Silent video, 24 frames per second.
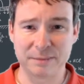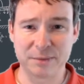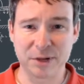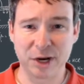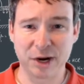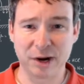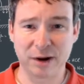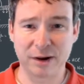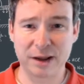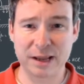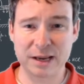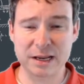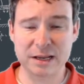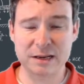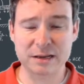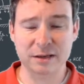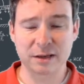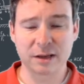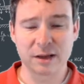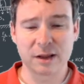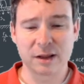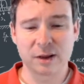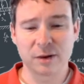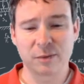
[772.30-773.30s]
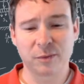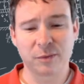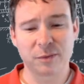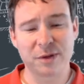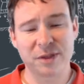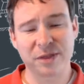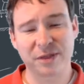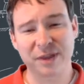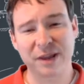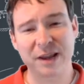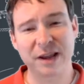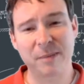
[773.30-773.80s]
And then when
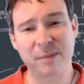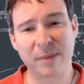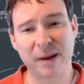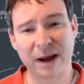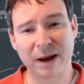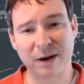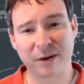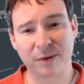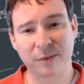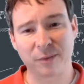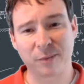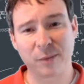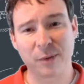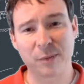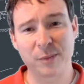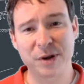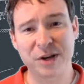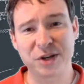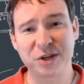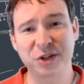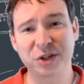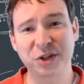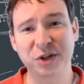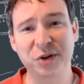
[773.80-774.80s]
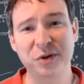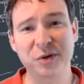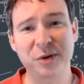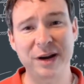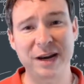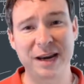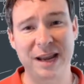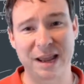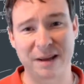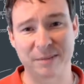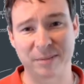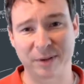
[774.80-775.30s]
we think about when we do
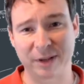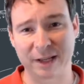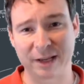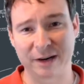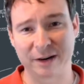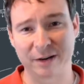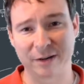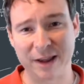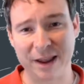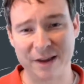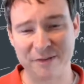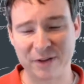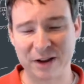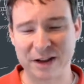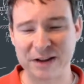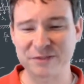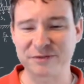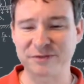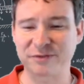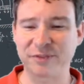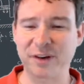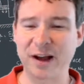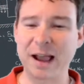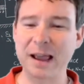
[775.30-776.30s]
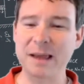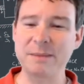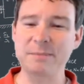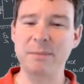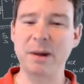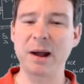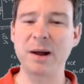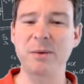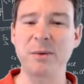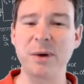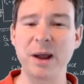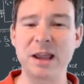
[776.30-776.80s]
enable it, okay, if I can find
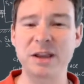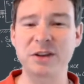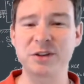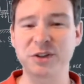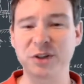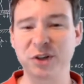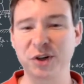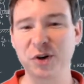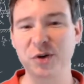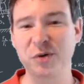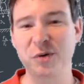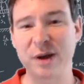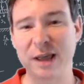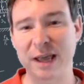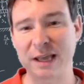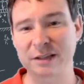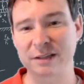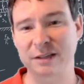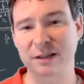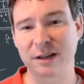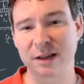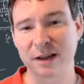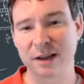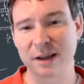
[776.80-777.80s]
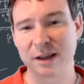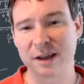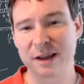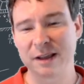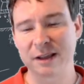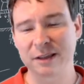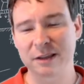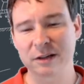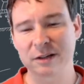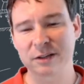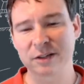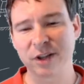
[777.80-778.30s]
my way to it,
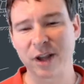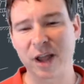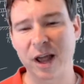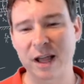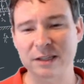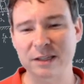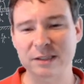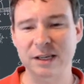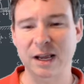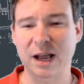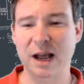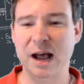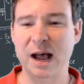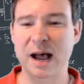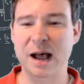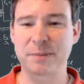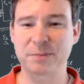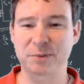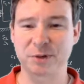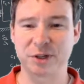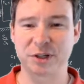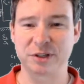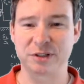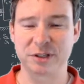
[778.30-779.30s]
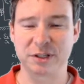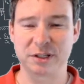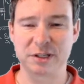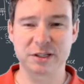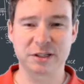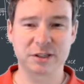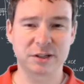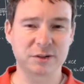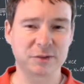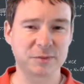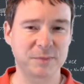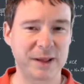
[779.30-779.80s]
there's lots of options. And
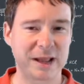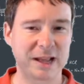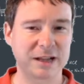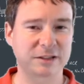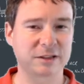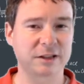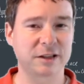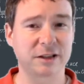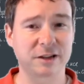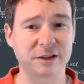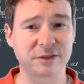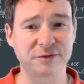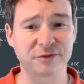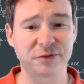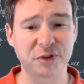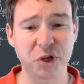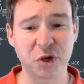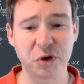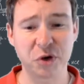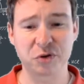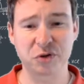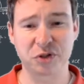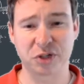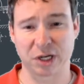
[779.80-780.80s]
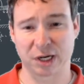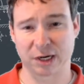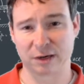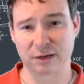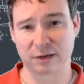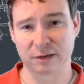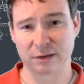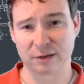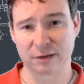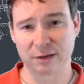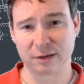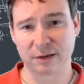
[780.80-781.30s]
this goes back to the confusion.
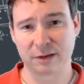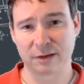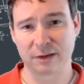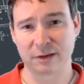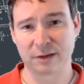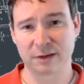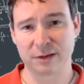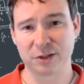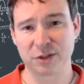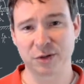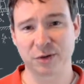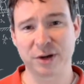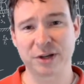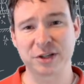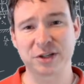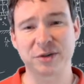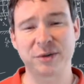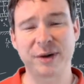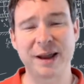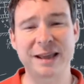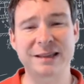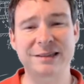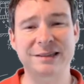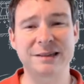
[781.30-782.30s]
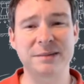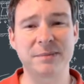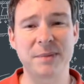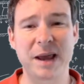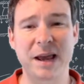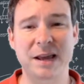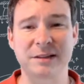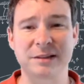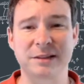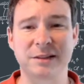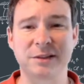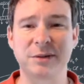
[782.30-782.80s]
Do I do
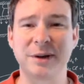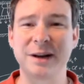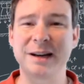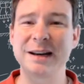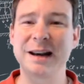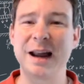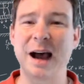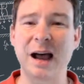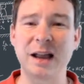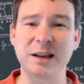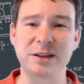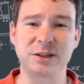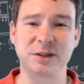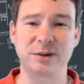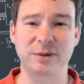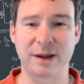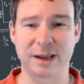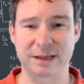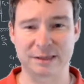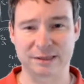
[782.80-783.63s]
SMS? Do I not do